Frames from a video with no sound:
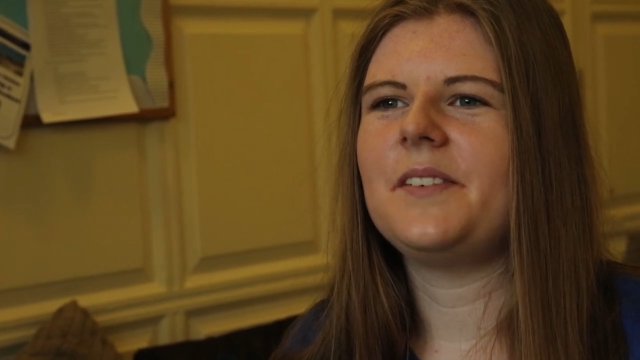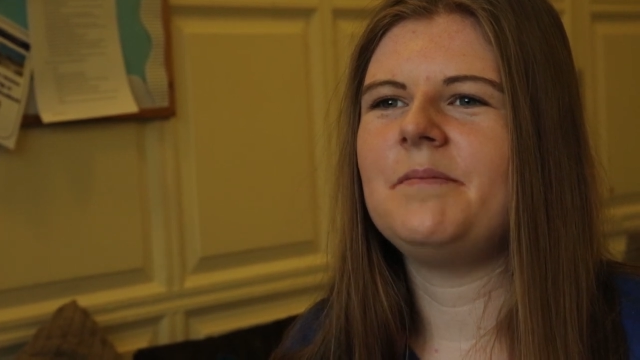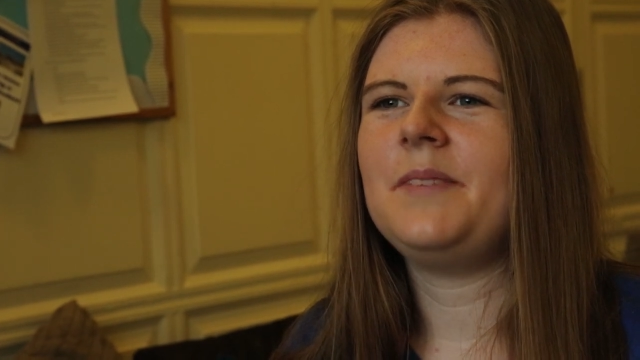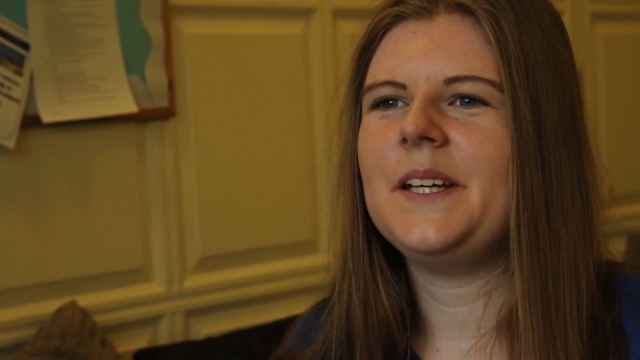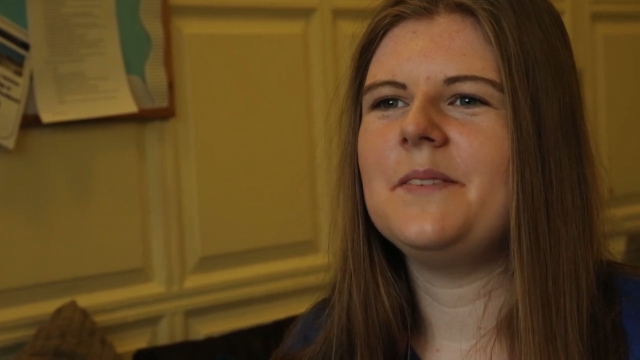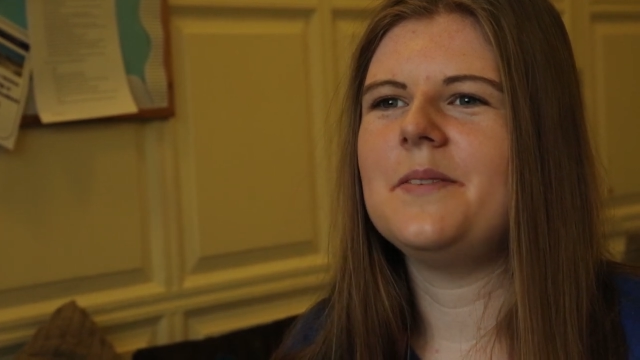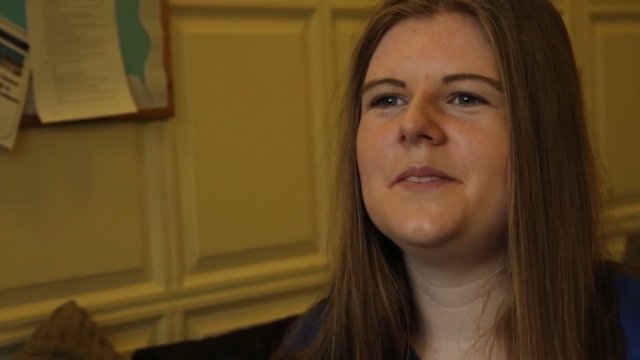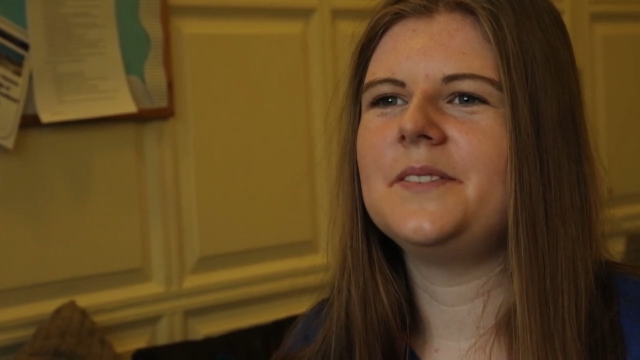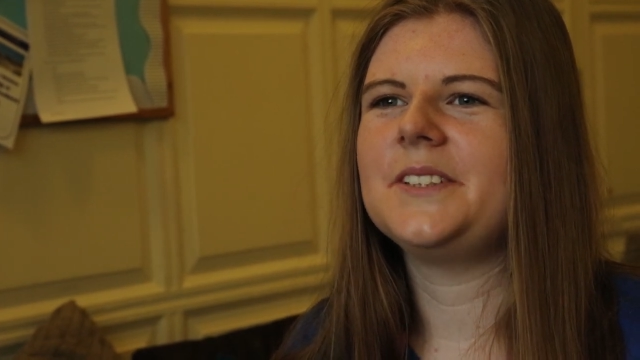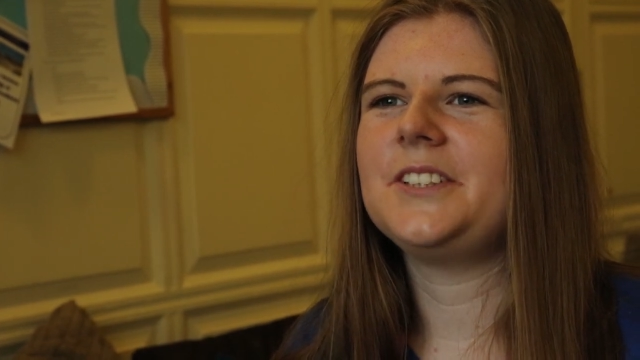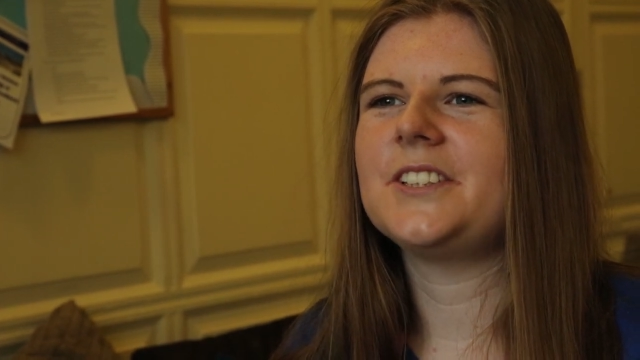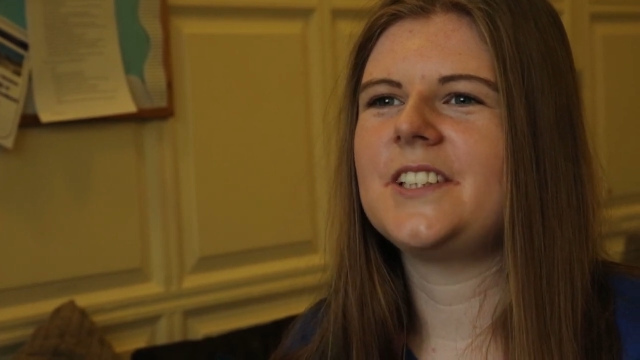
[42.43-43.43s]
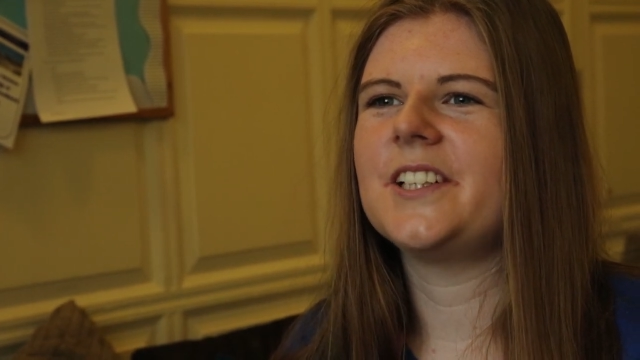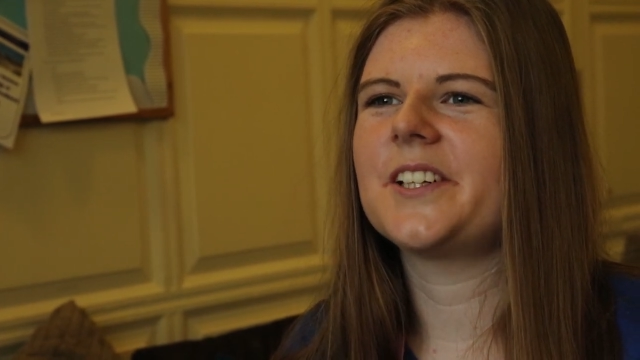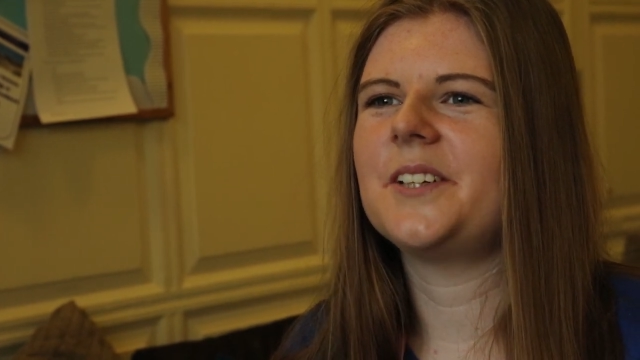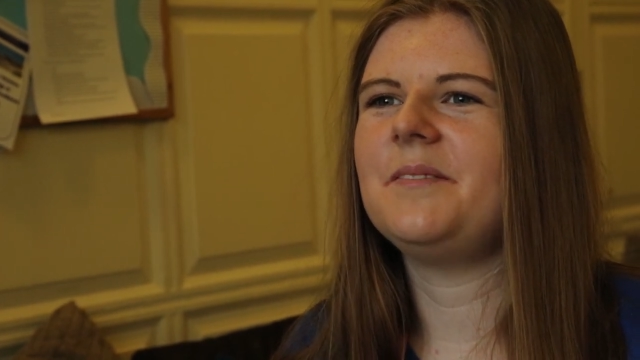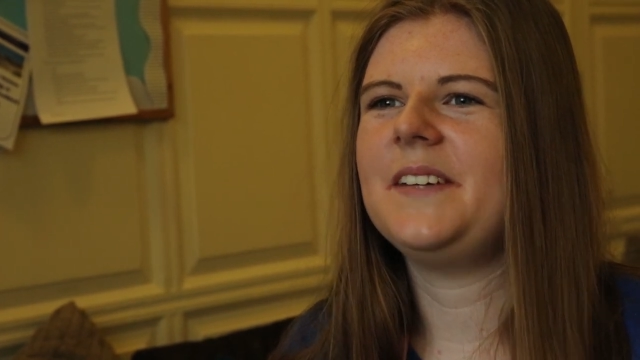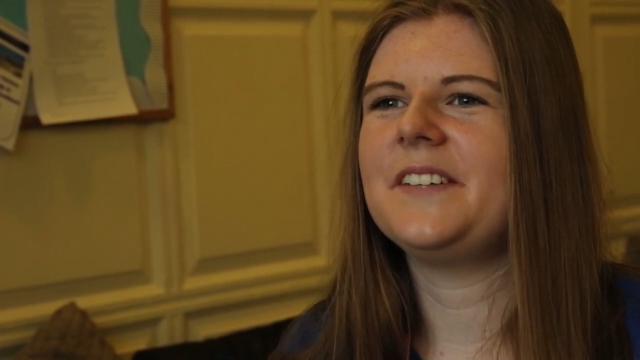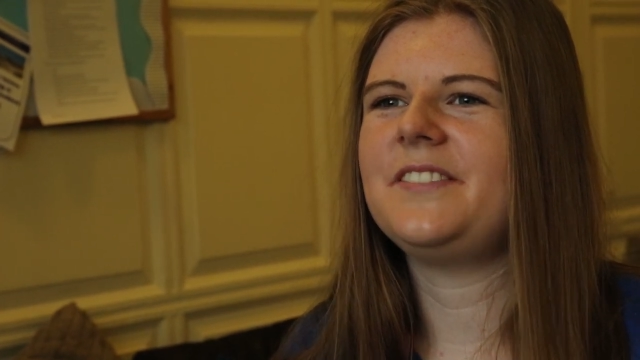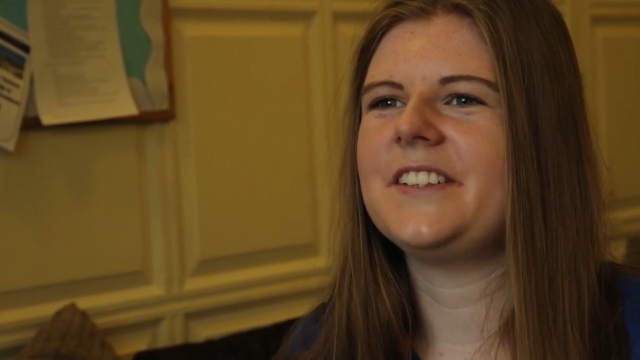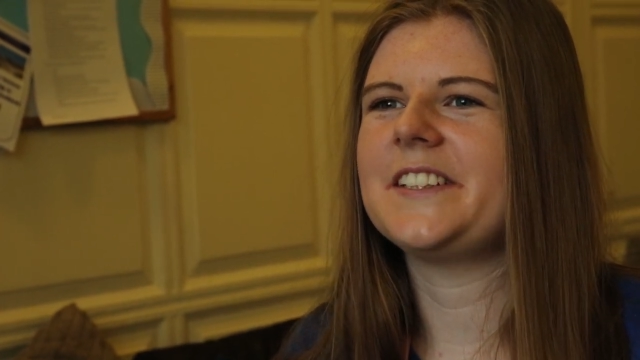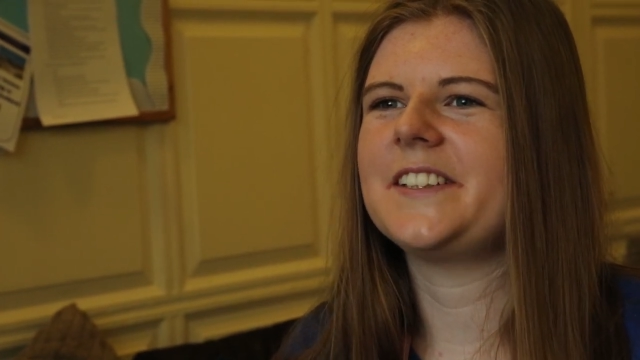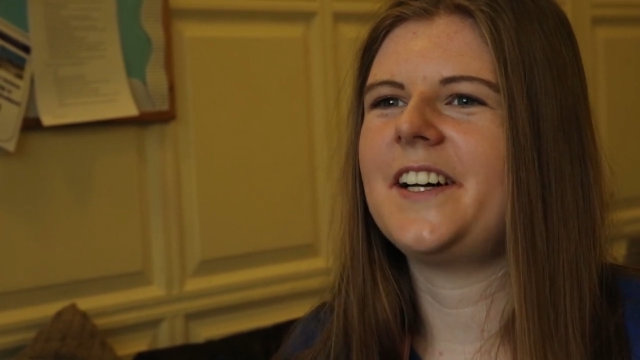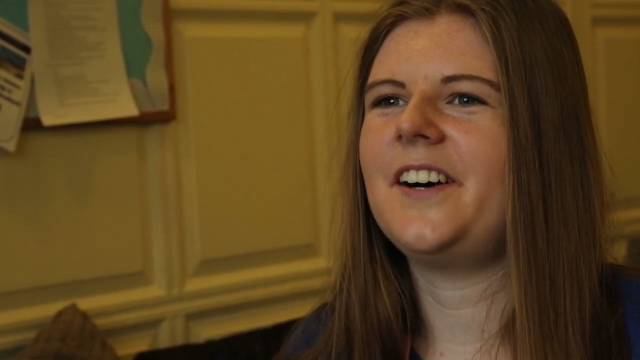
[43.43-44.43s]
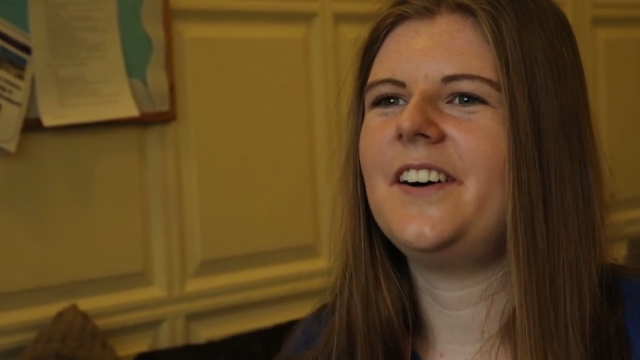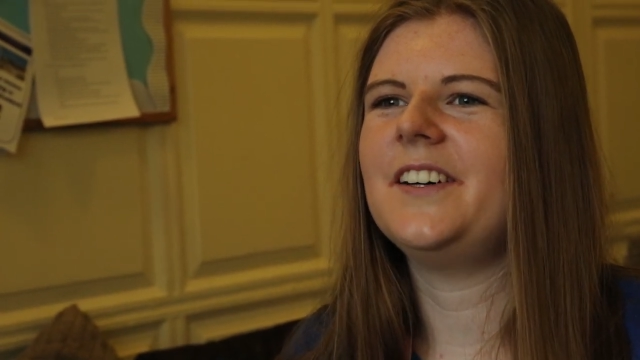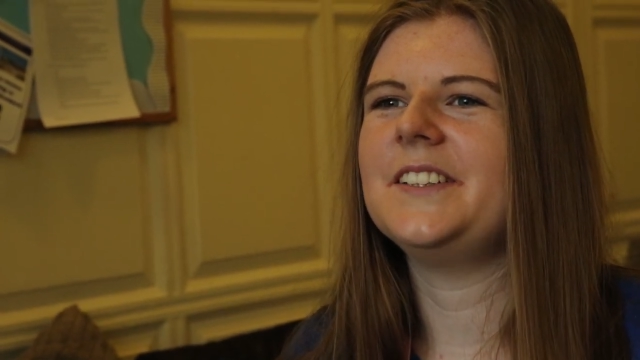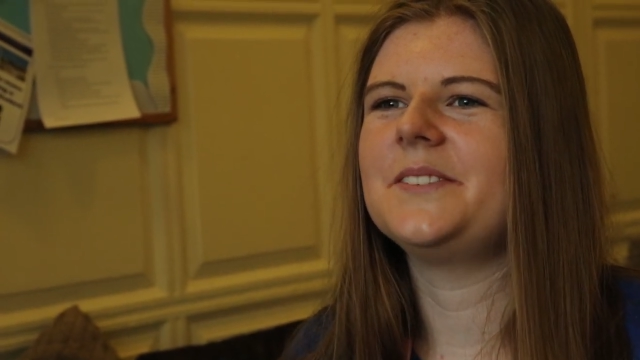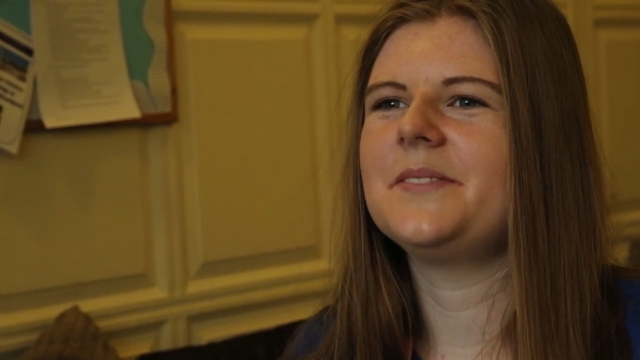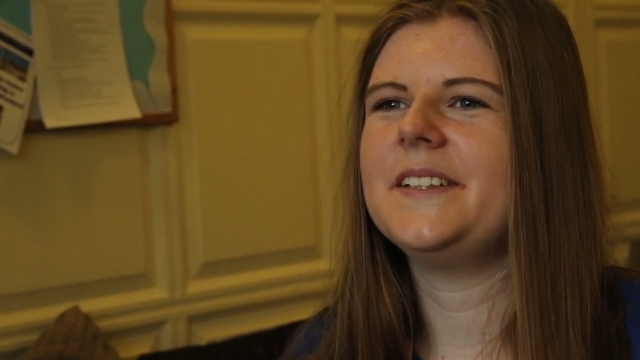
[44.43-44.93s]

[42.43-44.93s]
and people would just look at me and think that I was